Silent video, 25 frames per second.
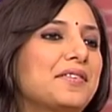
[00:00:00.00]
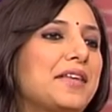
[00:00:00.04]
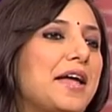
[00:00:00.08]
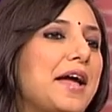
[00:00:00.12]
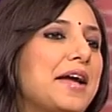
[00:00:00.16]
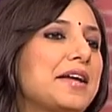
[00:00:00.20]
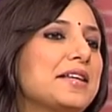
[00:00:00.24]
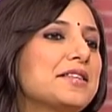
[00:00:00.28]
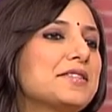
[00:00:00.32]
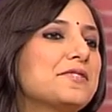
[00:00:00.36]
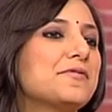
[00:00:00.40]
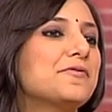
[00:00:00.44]

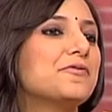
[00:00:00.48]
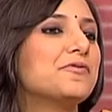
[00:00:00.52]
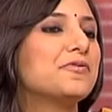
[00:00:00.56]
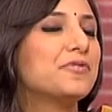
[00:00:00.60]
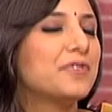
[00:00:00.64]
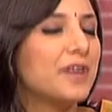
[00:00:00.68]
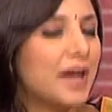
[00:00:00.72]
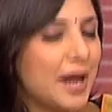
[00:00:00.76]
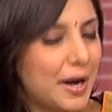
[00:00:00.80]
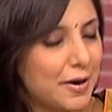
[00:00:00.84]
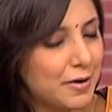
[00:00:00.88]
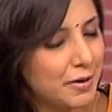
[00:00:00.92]
thanks
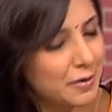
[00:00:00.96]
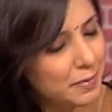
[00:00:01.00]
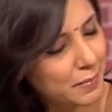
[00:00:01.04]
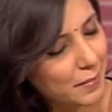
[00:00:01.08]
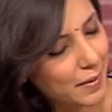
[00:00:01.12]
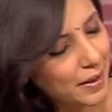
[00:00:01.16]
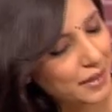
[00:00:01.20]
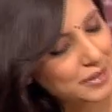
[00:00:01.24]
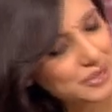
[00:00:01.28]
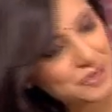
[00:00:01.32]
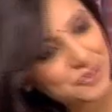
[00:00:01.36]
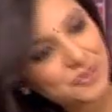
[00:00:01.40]
very
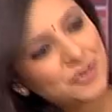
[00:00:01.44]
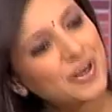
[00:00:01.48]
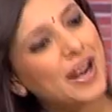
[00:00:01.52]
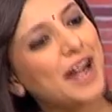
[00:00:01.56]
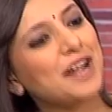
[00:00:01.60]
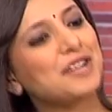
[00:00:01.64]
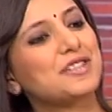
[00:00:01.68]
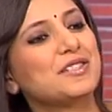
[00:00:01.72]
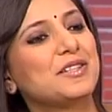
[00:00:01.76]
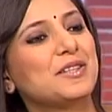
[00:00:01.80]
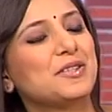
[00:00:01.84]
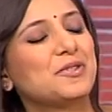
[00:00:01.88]
much for
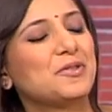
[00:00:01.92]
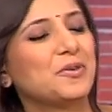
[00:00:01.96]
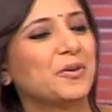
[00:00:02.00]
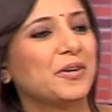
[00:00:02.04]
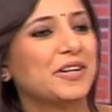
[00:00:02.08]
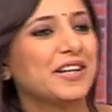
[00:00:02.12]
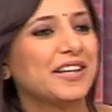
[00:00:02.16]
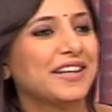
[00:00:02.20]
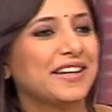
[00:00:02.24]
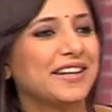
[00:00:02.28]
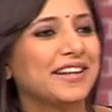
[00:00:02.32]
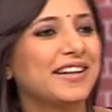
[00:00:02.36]
actually
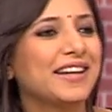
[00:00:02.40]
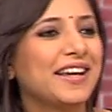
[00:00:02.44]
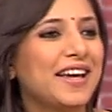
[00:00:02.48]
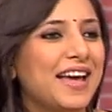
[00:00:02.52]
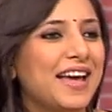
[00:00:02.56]
joining in